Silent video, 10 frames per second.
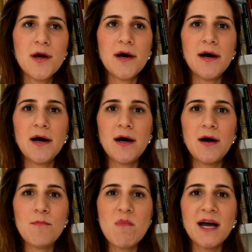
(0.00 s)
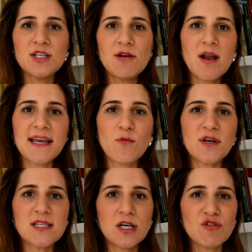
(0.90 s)
I don't like it when
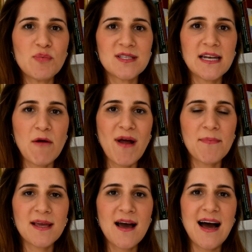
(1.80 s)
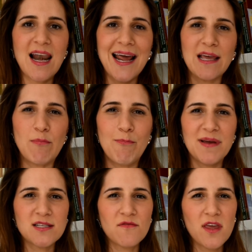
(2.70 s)
it's 100% Arabica. I like a
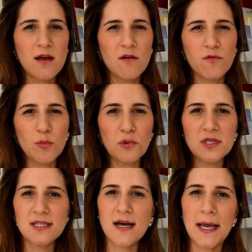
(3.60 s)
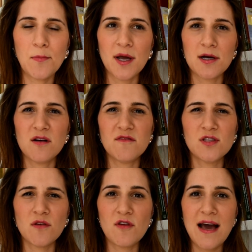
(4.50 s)
bit of kick of Robusta in my coffee.
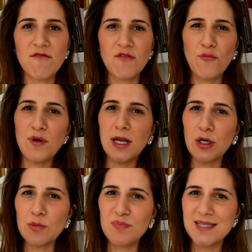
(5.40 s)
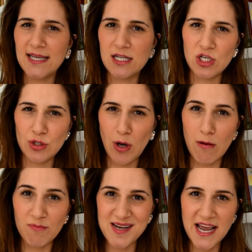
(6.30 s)
So if you have a really good percentage or
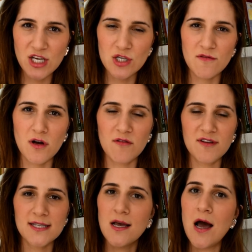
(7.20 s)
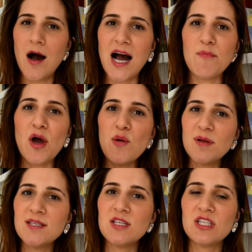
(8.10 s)
combination of coffees, I'm
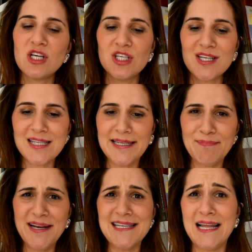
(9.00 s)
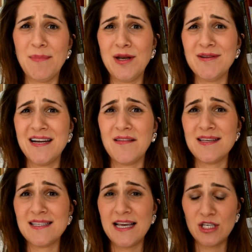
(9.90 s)
open to suggestions. Please let me know down in the
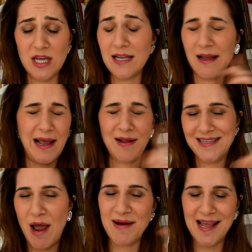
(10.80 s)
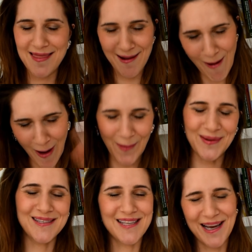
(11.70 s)
section, down in the
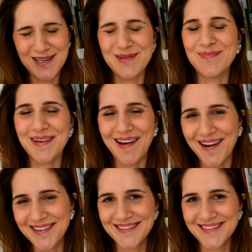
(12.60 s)
comment section below.